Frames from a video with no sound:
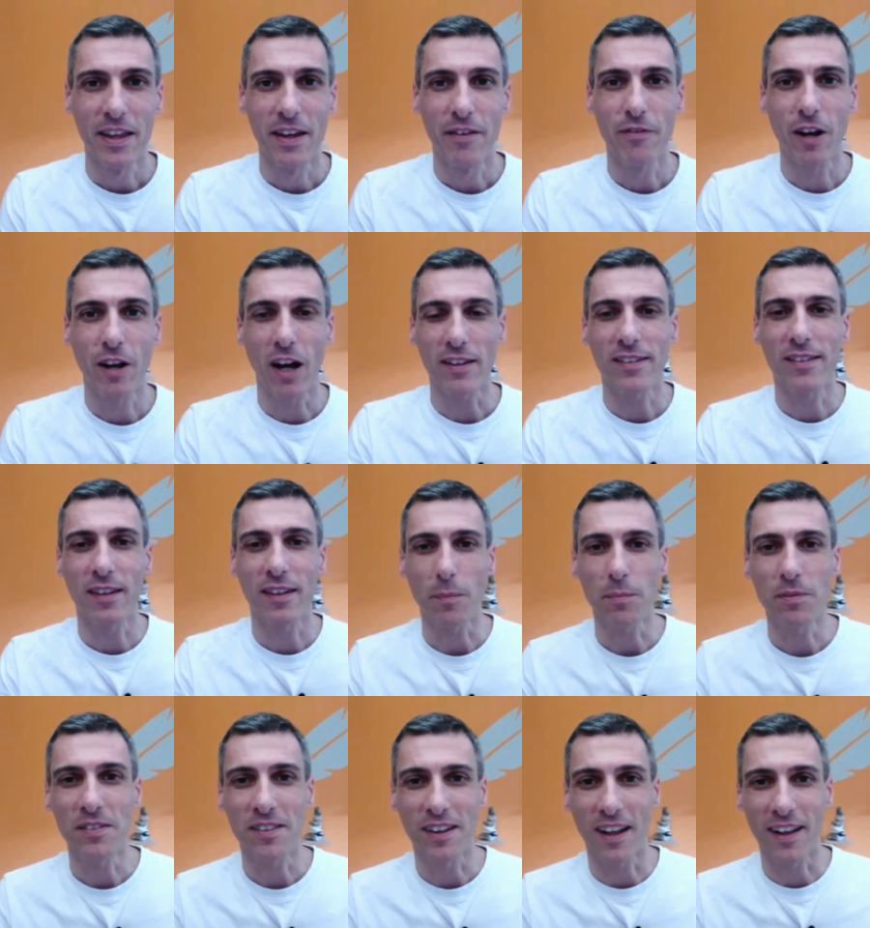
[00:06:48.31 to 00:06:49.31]
They've got
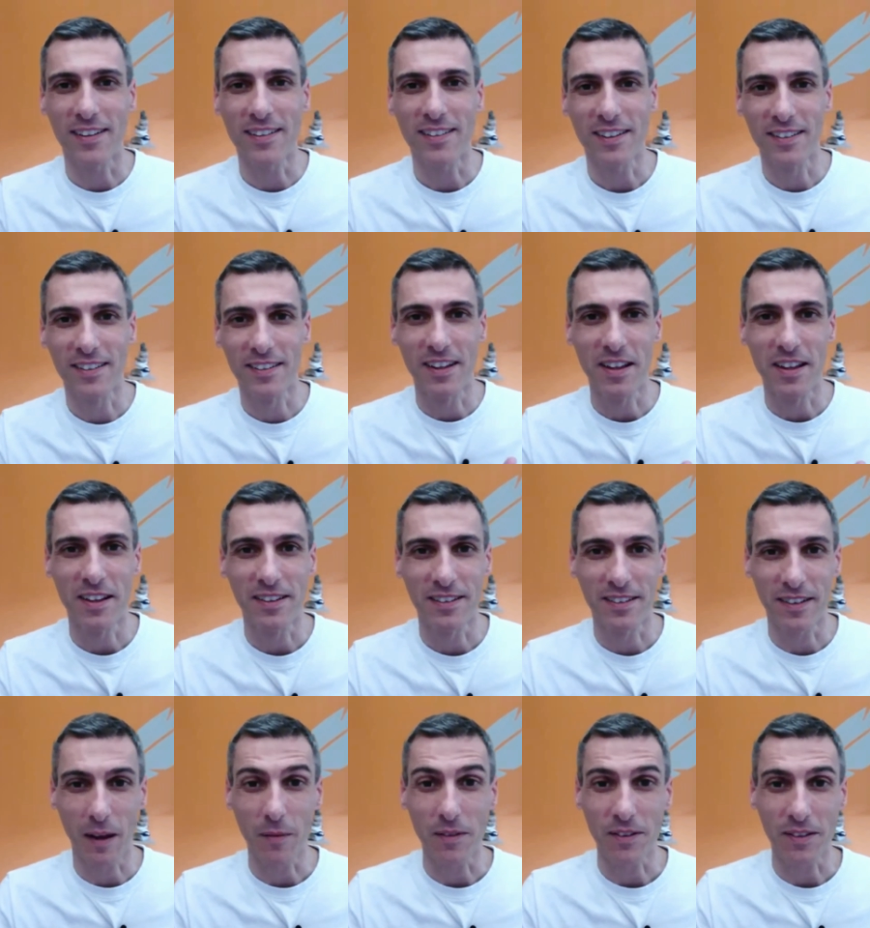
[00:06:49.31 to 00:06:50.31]
substances
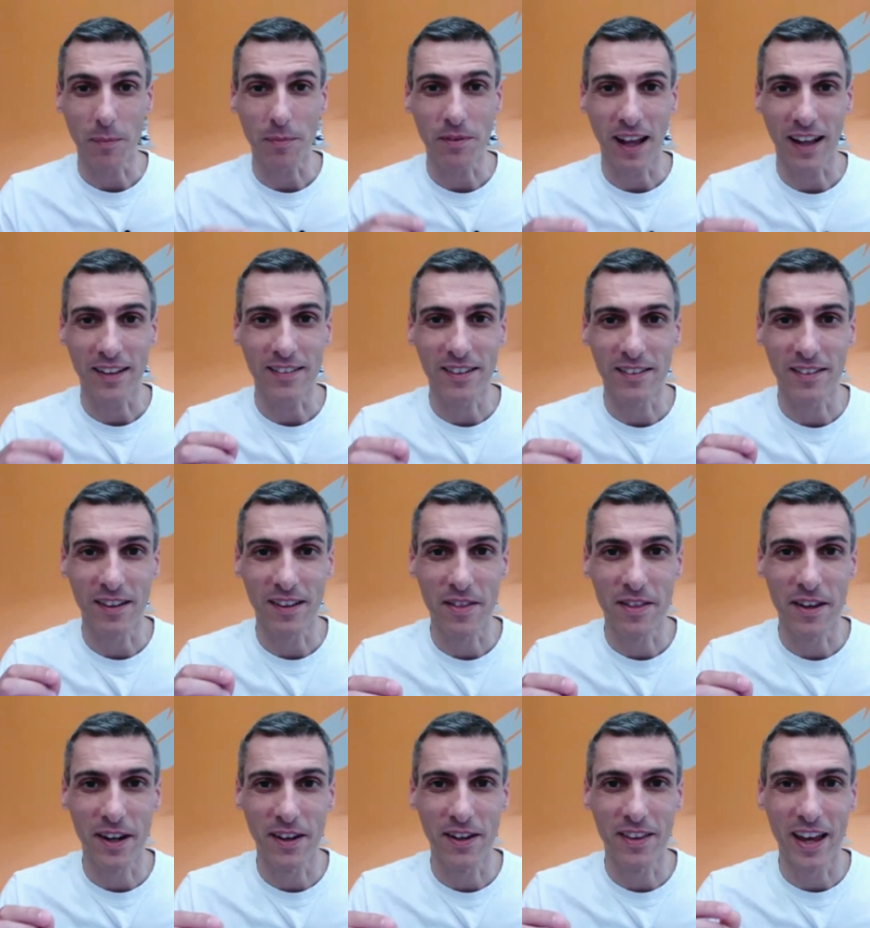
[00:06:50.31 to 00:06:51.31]

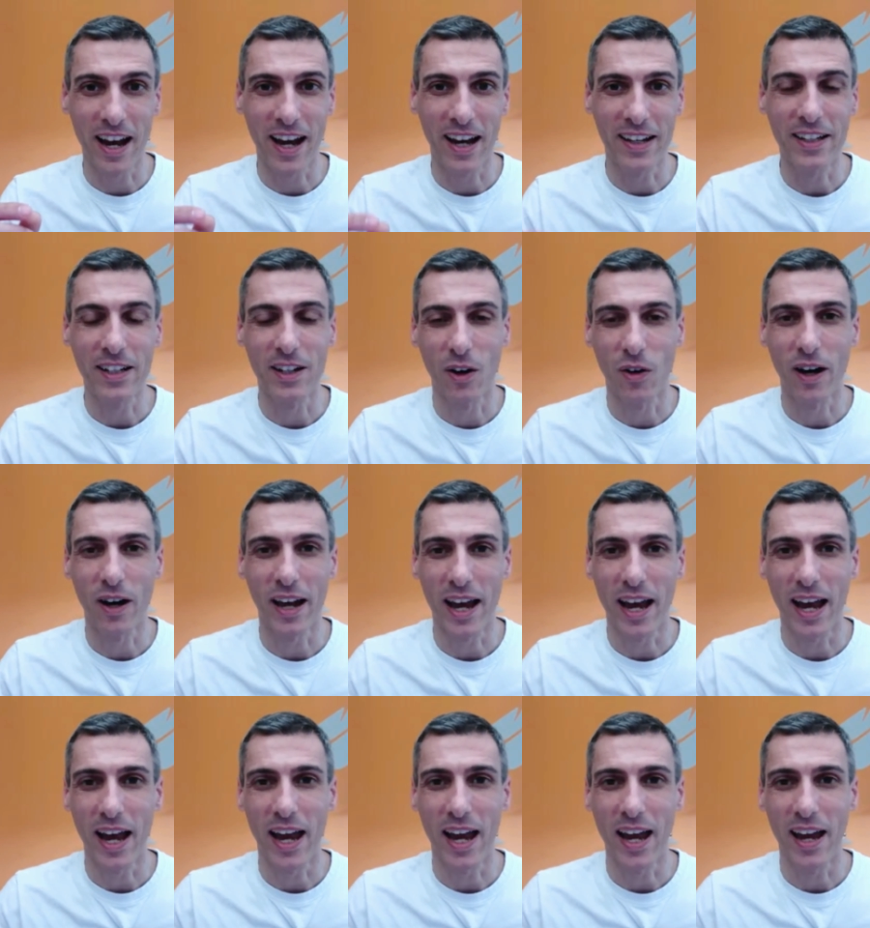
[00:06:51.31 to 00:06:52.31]
in there that, you know,